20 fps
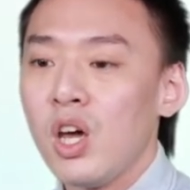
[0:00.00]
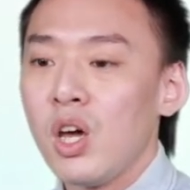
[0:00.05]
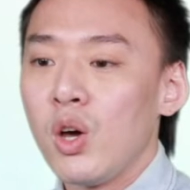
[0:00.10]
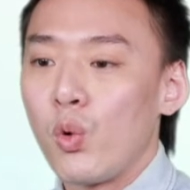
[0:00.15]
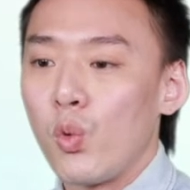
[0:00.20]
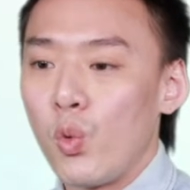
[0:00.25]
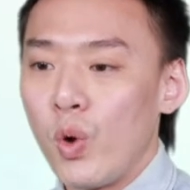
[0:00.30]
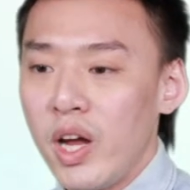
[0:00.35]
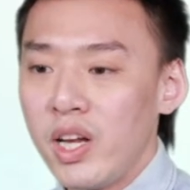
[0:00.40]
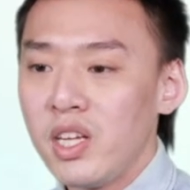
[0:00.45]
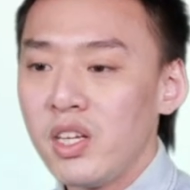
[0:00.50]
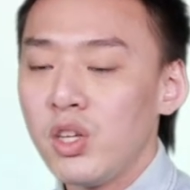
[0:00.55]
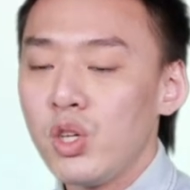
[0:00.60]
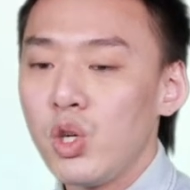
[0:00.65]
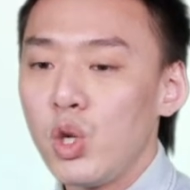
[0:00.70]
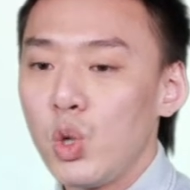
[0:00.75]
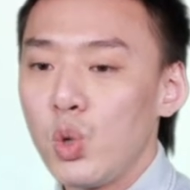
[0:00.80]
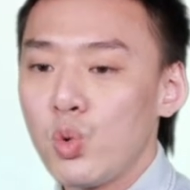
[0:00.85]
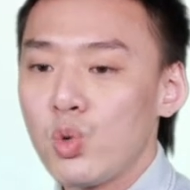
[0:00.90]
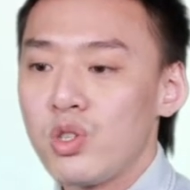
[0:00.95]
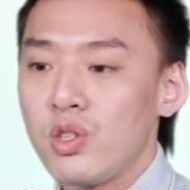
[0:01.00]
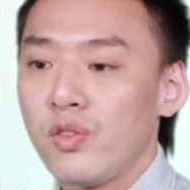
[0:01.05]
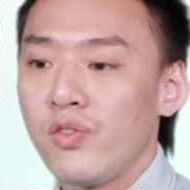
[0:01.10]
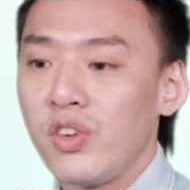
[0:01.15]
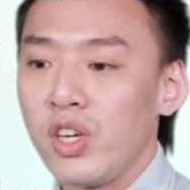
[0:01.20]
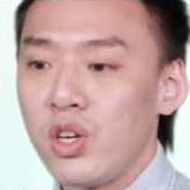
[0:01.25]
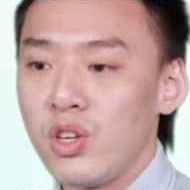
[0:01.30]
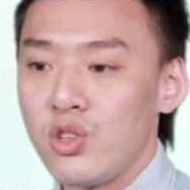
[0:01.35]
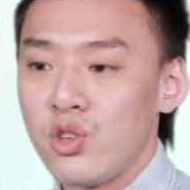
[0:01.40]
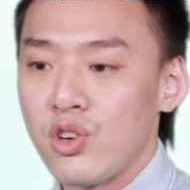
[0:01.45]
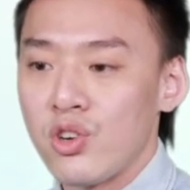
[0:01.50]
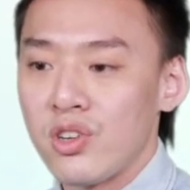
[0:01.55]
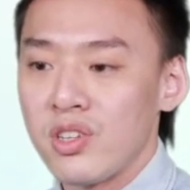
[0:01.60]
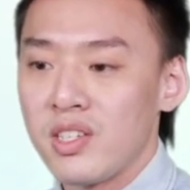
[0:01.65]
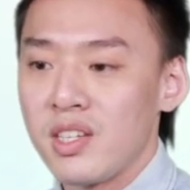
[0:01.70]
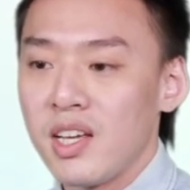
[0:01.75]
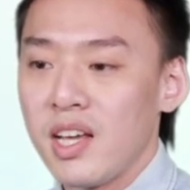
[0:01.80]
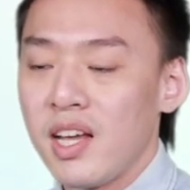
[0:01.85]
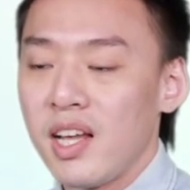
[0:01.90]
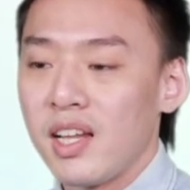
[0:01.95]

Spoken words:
ready-to-use features